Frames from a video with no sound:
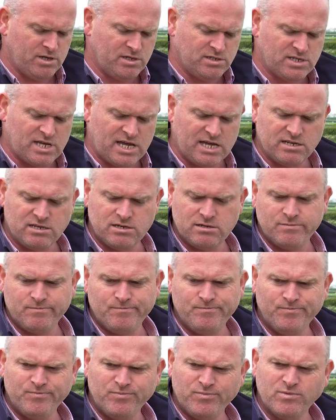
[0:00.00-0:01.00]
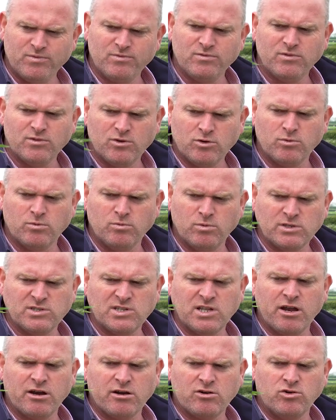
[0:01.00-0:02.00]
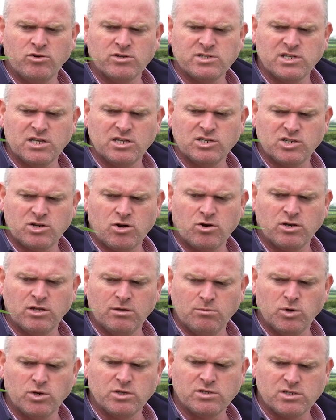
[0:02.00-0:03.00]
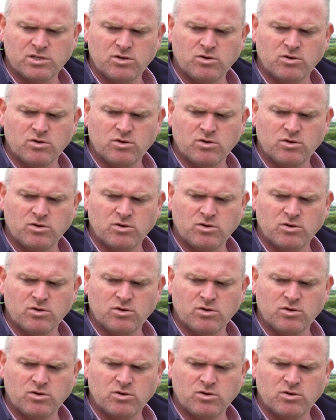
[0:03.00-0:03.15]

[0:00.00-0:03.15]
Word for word: is at, look, it's not at growth stage 30, but it's